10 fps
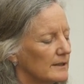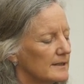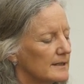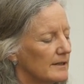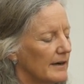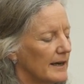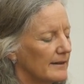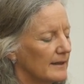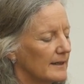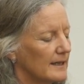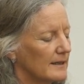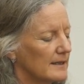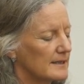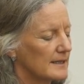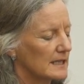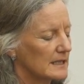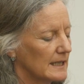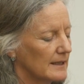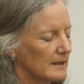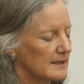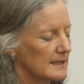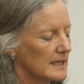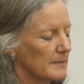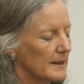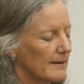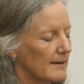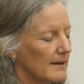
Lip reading: Is there anything here that's actually a little sleepy?